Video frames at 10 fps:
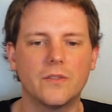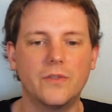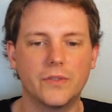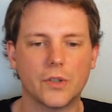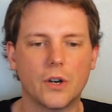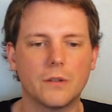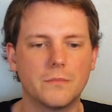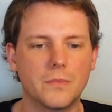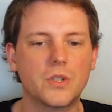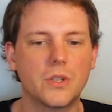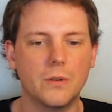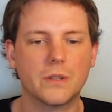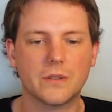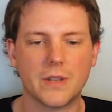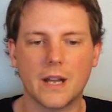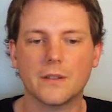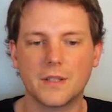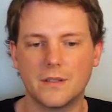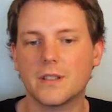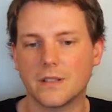from
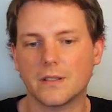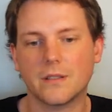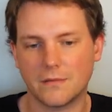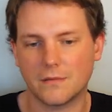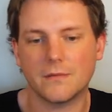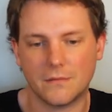200,000 in